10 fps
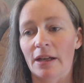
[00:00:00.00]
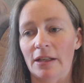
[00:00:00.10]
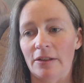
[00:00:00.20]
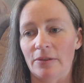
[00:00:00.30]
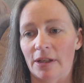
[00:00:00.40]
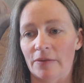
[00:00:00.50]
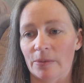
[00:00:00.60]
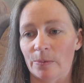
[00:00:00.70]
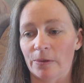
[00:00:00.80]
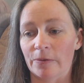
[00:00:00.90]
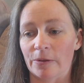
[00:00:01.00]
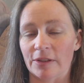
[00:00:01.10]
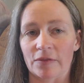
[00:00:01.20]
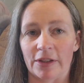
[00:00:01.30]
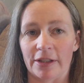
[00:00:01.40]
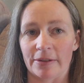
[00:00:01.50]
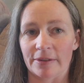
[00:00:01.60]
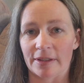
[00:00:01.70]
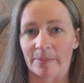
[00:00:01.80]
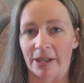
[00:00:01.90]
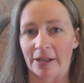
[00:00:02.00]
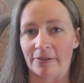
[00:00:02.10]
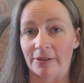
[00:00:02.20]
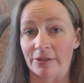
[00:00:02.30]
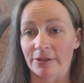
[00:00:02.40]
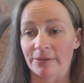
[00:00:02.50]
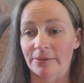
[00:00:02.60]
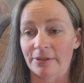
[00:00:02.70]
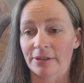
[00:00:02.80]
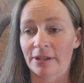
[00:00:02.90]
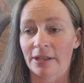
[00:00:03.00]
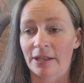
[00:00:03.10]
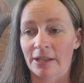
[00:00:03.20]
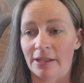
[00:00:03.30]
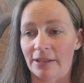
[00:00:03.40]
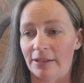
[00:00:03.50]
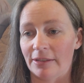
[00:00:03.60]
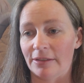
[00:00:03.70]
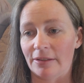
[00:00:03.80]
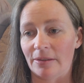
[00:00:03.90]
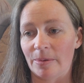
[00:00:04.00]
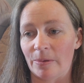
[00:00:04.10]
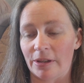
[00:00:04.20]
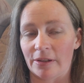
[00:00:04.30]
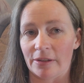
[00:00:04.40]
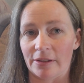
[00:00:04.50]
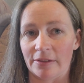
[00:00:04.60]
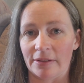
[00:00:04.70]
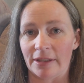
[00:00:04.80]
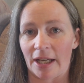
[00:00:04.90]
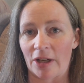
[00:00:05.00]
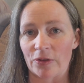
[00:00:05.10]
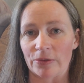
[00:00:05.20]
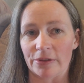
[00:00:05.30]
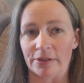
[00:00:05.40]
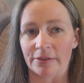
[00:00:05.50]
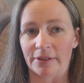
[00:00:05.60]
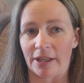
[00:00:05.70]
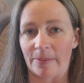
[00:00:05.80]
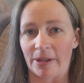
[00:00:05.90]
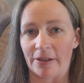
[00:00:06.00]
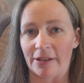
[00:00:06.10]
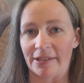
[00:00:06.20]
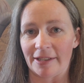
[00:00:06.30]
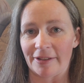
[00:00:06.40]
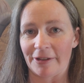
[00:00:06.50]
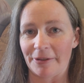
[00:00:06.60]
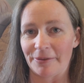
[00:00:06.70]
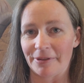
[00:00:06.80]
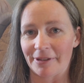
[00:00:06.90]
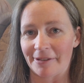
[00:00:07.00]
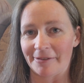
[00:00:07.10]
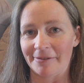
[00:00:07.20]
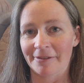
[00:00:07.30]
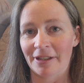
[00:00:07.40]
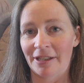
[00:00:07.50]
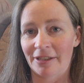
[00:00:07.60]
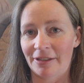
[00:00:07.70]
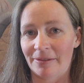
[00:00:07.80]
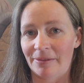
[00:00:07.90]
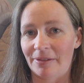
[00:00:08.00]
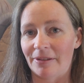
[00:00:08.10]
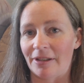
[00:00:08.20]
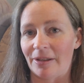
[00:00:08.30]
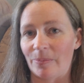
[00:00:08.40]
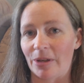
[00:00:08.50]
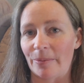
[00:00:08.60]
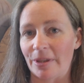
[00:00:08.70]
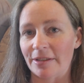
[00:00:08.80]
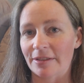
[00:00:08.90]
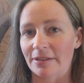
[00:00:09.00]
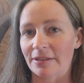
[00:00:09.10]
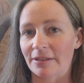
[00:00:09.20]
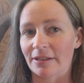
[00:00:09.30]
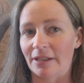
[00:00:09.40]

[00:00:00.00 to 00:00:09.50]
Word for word: I do have some Wolf Quest videos coming out here soon, and I'll be working on like actual gaming content too, so I promise